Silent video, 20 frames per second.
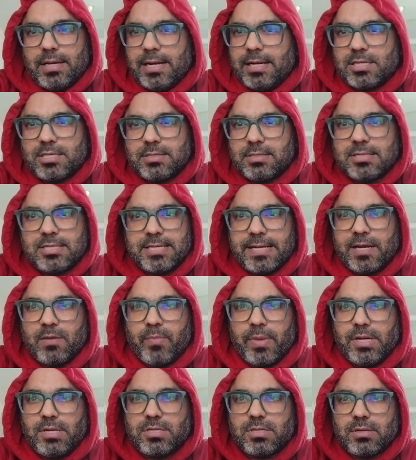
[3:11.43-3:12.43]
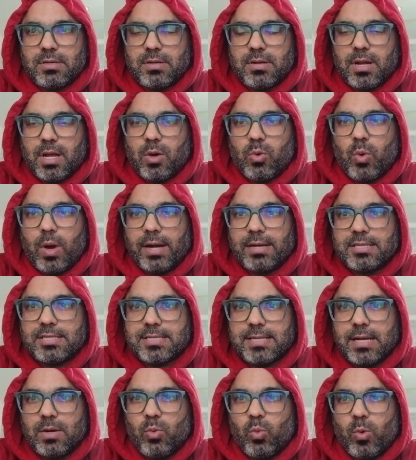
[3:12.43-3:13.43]
It's a statement. Now
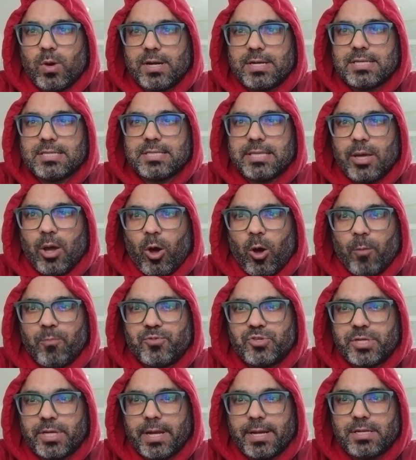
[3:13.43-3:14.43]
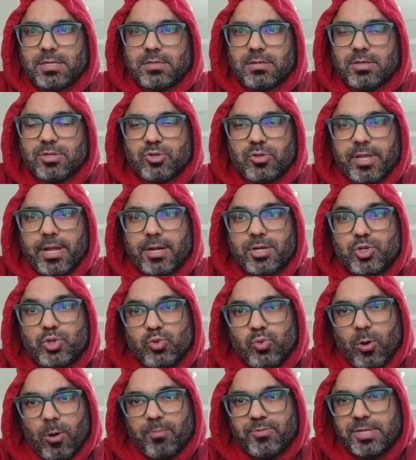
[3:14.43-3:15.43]
understand what is the object. So there are
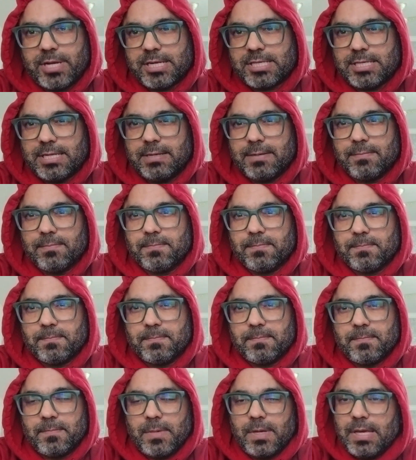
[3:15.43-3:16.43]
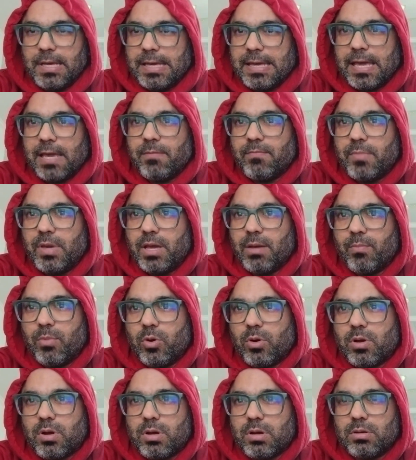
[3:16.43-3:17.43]
two objects here. He gave me a
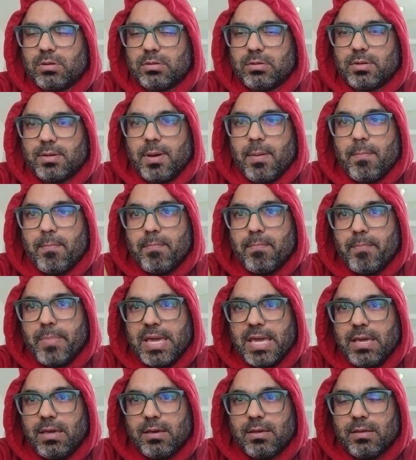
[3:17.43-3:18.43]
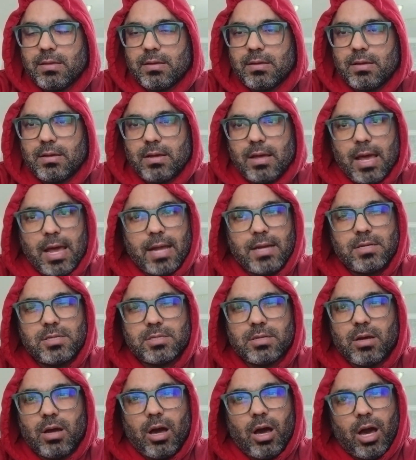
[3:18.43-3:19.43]
book. Me
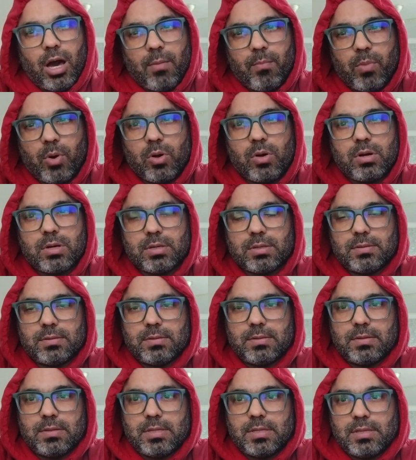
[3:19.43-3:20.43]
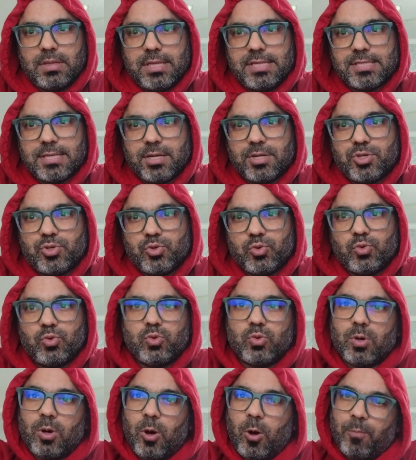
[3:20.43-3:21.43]
and a book. These are
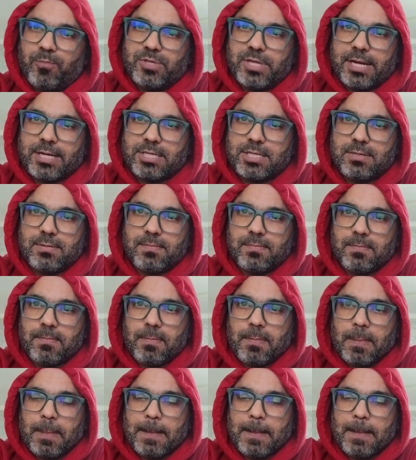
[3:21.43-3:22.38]
two objects.